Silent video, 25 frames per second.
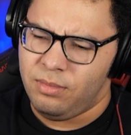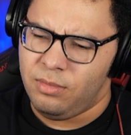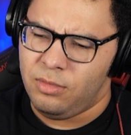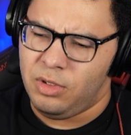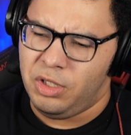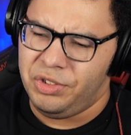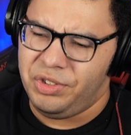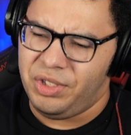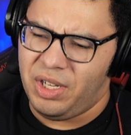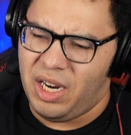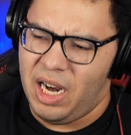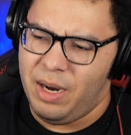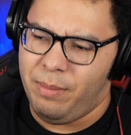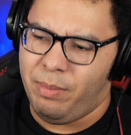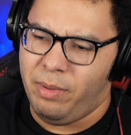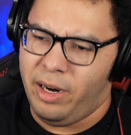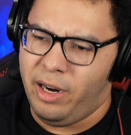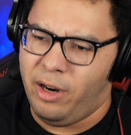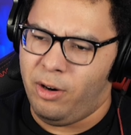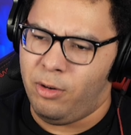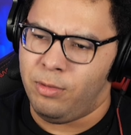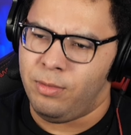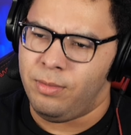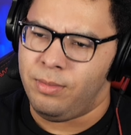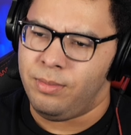his
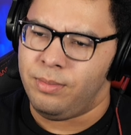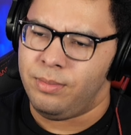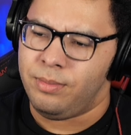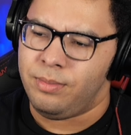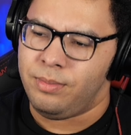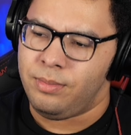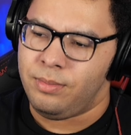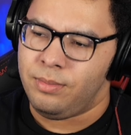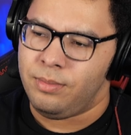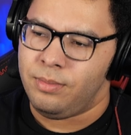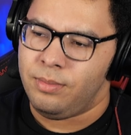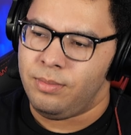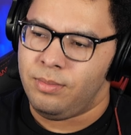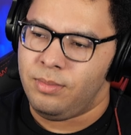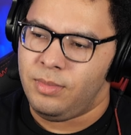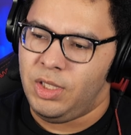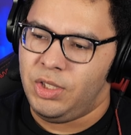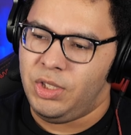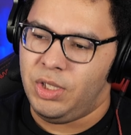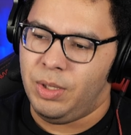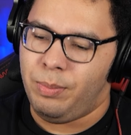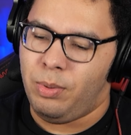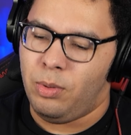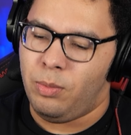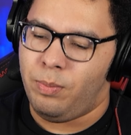eyebrow.
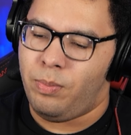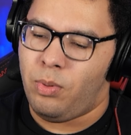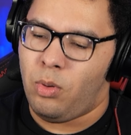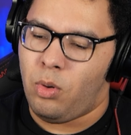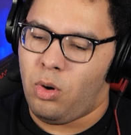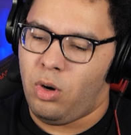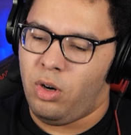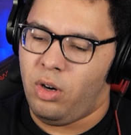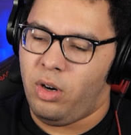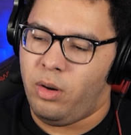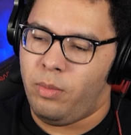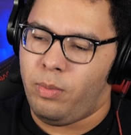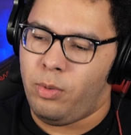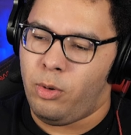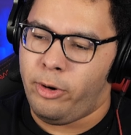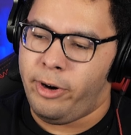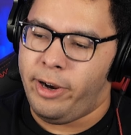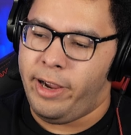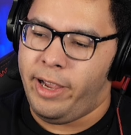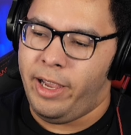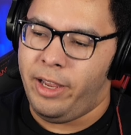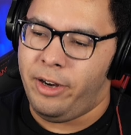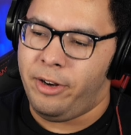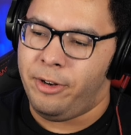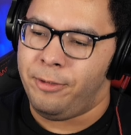So, poor
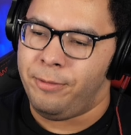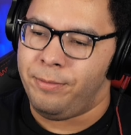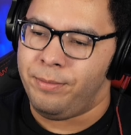Ed.